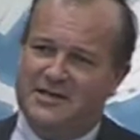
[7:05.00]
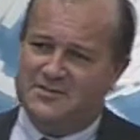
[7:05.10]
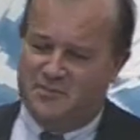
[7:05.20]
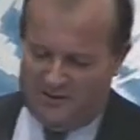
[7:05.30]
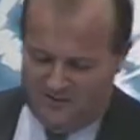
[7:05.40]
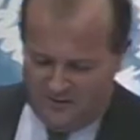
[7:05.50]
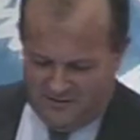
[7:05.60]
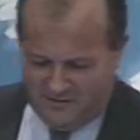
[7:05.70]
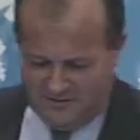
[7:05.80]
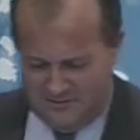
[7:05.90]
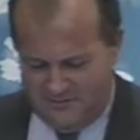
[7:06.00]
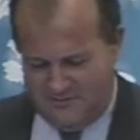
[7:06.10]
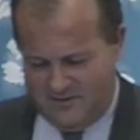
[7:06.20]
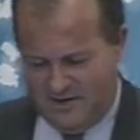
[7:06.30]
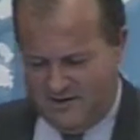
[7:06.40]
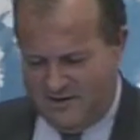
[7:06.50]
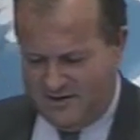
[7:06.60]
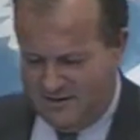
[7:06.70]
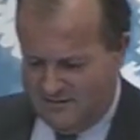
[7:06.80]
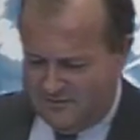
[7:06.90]
it's more difficult to carry it
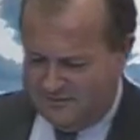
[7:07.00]
out.